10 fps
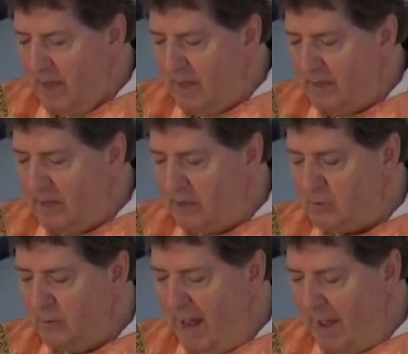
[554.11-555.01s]
and he hears
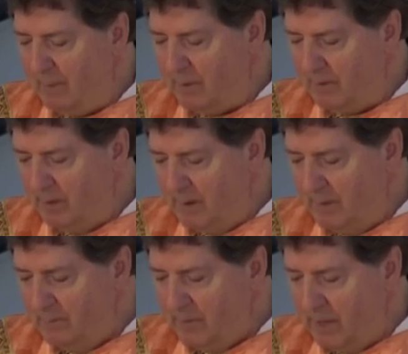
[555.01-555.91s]
what happened
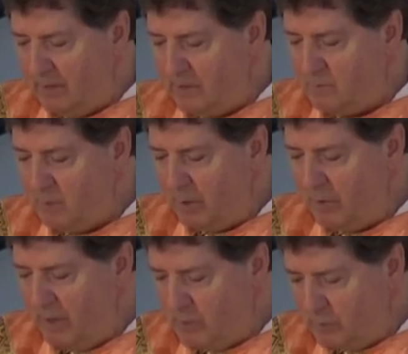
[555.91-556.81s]
that his brother
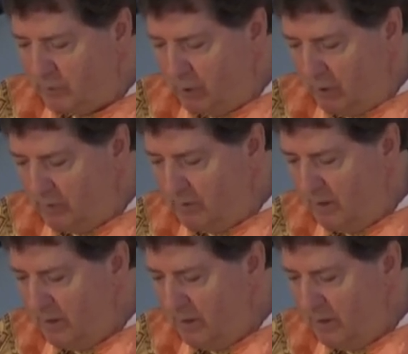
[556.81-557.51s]
has returned,